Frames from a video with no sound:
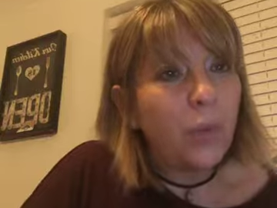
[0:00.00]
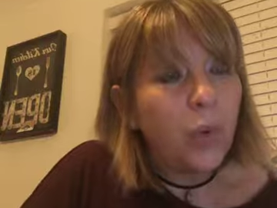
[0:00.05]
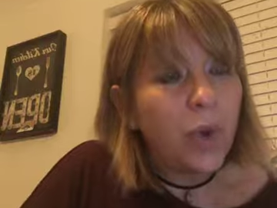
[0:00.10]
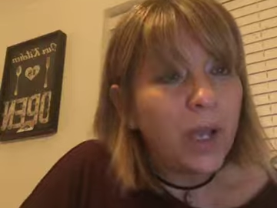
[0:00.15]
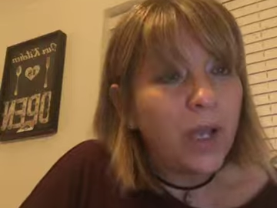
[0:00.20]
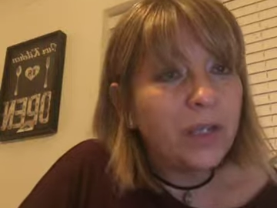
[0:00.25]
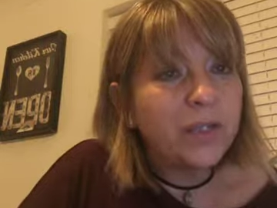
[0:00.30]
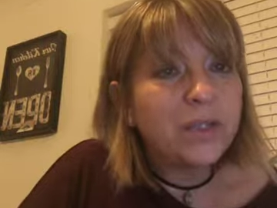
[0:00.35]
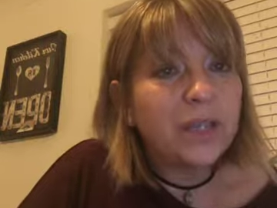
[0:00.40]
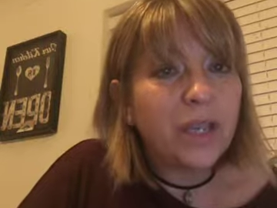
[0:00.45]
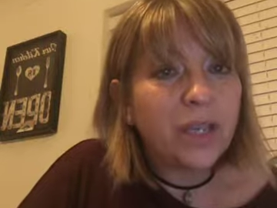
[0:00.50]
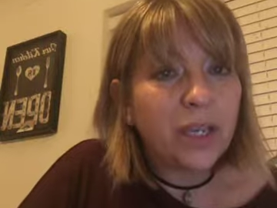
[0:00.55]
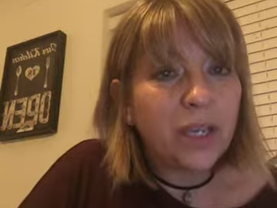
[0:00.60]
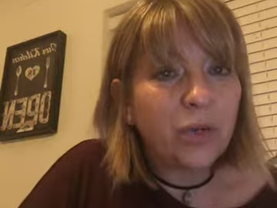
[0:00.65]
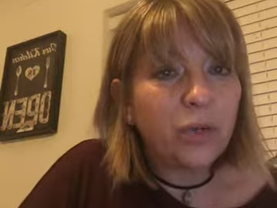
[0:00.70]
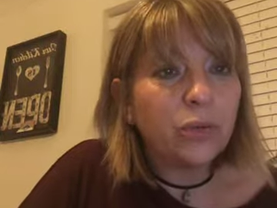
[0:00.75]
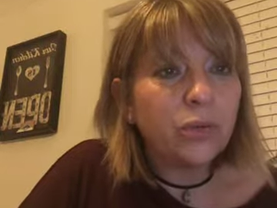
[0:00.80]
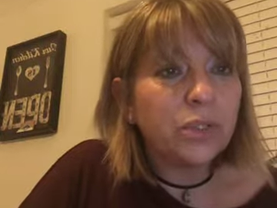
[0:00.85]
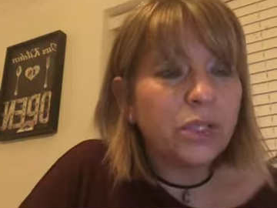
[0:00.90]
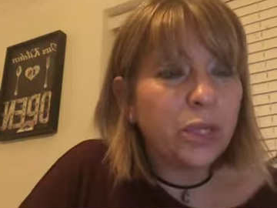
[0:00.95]
Words
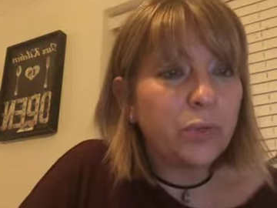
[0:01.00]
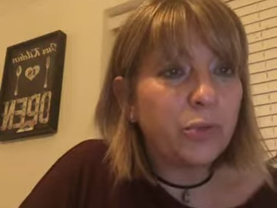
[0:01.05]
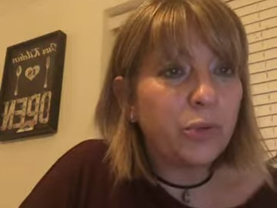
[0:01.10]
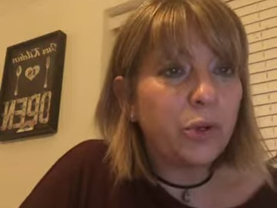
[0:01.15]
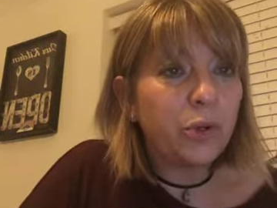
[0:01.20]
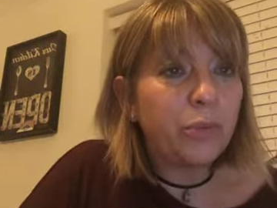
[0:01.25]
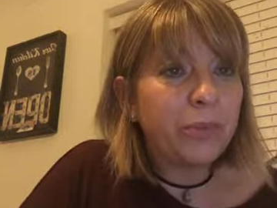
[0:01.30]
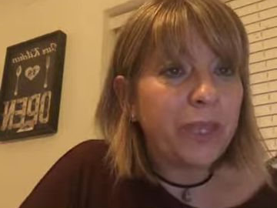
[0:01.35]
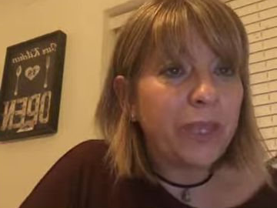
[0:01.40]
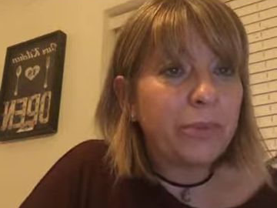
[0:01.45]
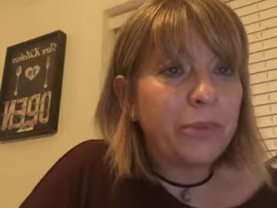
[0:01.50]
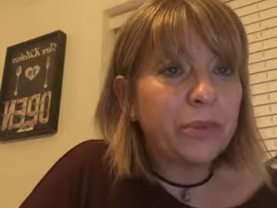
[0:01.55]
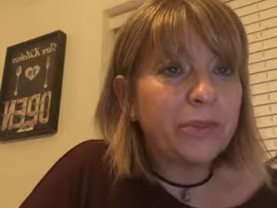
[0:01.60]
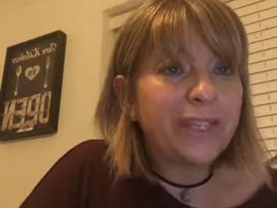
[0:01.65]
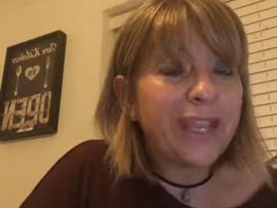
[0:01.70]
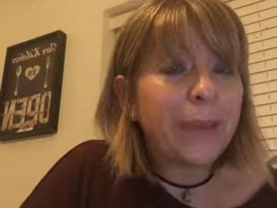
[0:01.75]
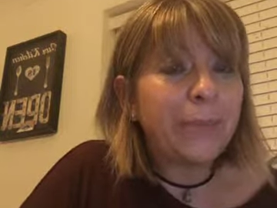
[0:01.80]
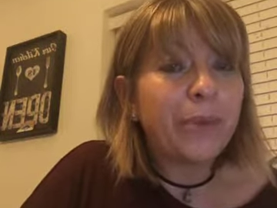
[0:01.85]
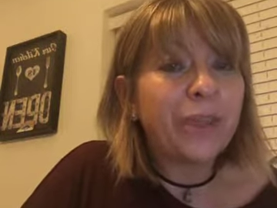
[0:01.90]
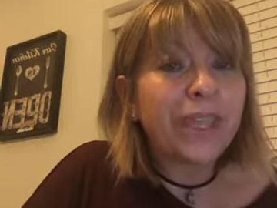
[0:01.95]
can also pull people down.